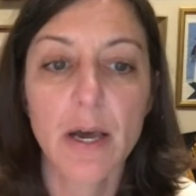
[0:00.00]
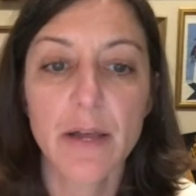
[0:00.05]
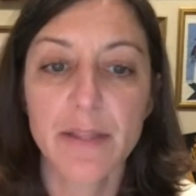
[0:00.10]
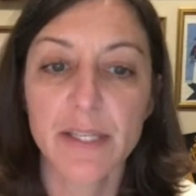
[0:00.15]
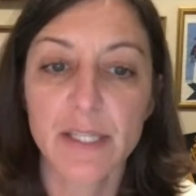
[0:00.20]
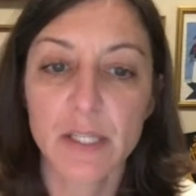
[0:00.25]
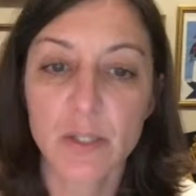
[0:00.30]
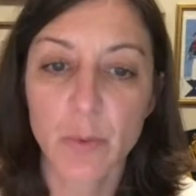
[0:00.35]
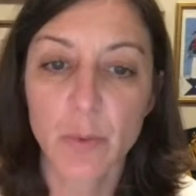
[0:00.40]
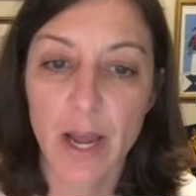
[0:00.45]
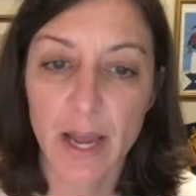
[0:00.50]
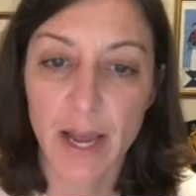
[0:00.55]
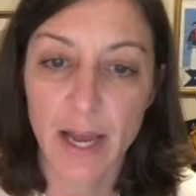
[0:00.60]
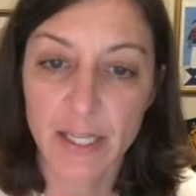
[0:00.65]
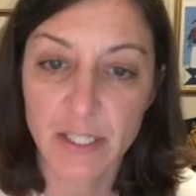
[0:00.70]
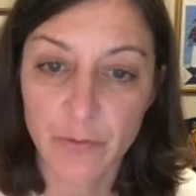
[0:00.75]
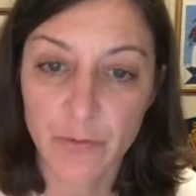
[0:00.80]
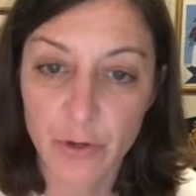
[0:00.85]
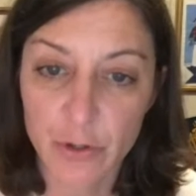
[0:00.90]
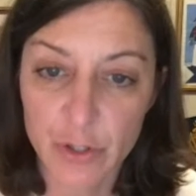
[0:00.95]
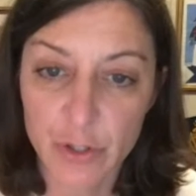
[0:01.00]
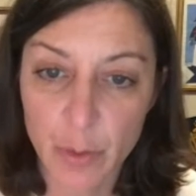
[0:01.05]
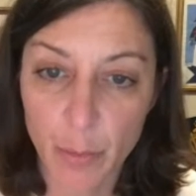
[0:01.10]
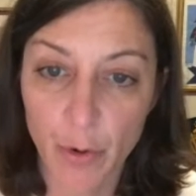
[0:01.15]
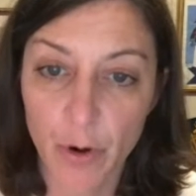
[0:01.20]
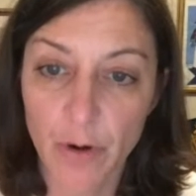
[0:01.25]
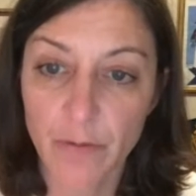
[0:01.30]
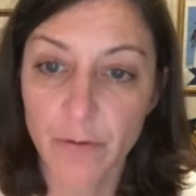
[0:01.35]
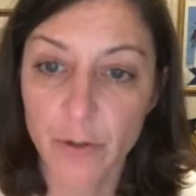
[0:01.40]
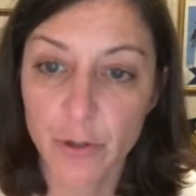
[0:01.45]
This is why I ask for your
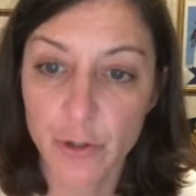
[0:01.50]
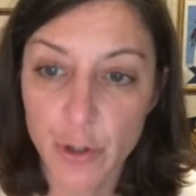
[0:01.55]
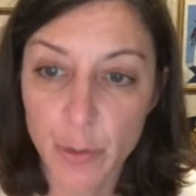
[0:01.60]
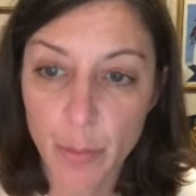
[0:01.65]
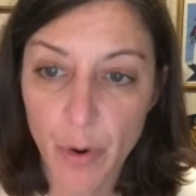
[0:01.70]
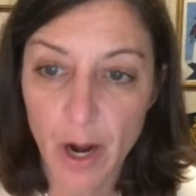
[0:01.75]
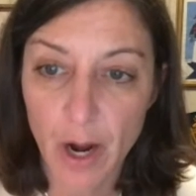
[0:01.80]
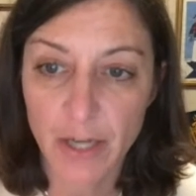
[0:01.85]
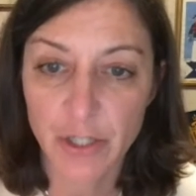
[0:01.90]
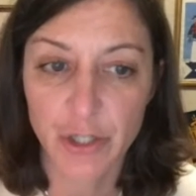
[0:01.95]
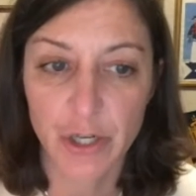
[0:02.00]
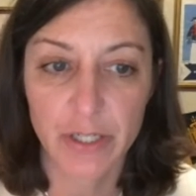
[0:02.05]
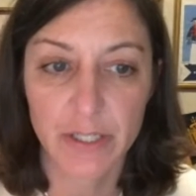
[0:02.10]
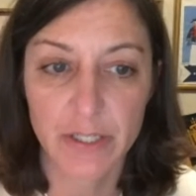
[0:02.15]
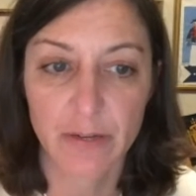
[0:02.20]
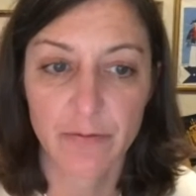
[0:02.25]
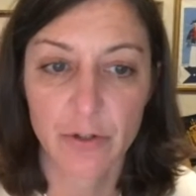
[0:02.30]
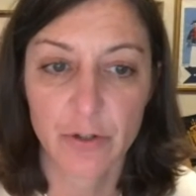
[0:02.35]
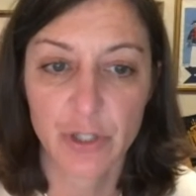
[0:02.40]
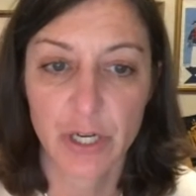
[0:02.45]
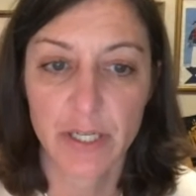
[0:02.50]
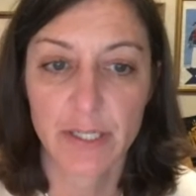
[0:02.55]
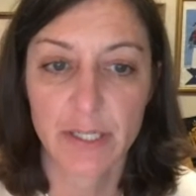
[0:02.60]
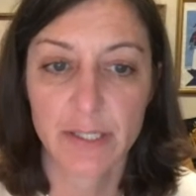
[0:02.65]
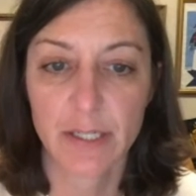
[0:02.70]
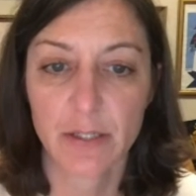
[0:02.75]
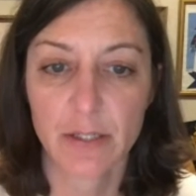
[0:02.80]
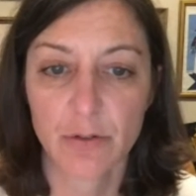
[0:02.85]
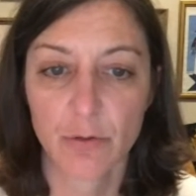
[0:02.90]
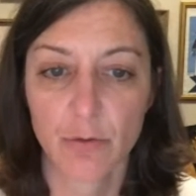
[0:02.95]
support for 2 projects on
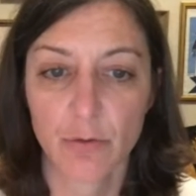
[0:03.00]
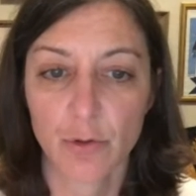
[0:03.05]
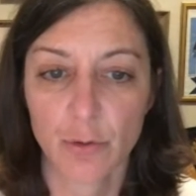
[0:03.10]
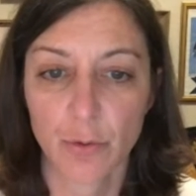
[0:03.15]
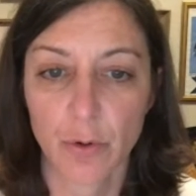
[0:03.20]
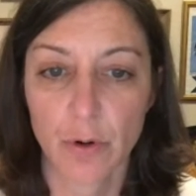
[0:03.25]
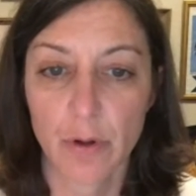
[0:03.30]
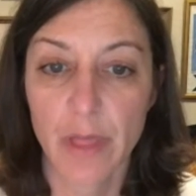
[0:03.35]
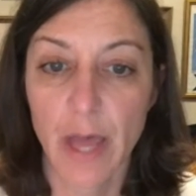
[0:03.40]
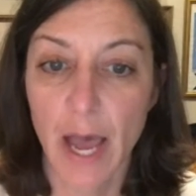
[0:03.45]
Virginia's Eastern Shore,